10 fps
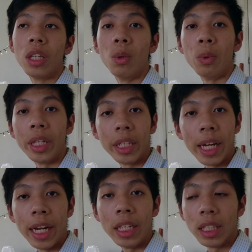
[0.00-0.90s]
the
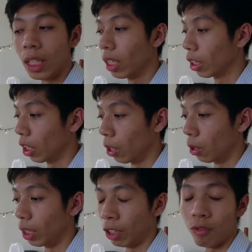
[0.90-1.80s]
weekdays. So
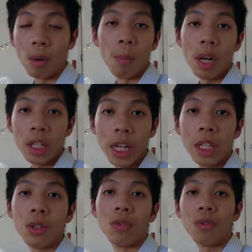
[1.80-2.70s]
it's from Monday
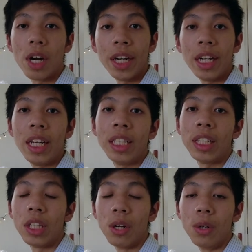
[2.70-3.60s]
to Friday,
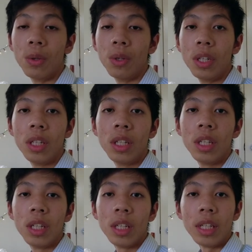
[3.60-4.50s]
so
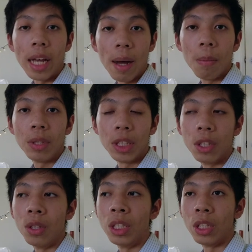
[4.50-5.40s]
yeah, so
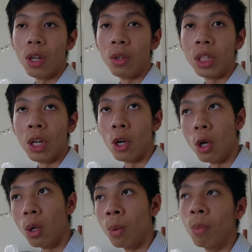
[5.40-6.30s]
it's only
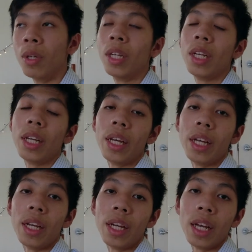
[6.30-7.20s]
home
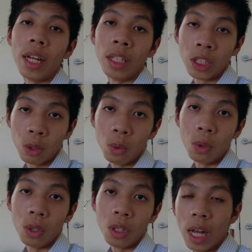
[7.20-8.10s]
and school.
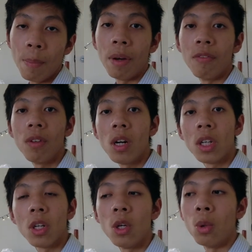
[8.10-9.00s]
And my vlog
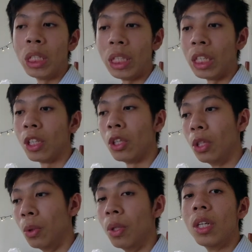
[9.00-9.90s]
always
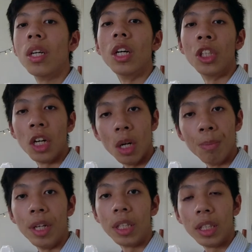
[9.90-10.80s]
include a
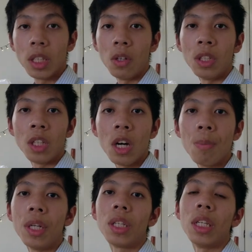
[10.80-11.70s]
topic. So a
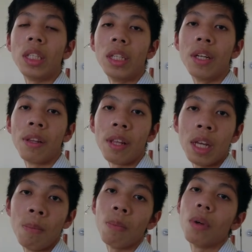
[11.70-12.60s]
topic is the
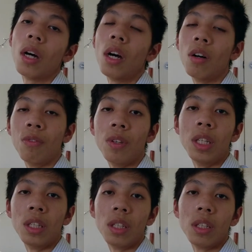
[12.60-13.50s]
theme of
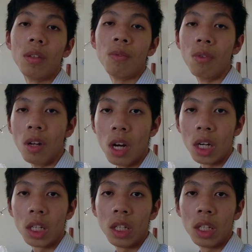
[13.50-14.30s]
the vlog.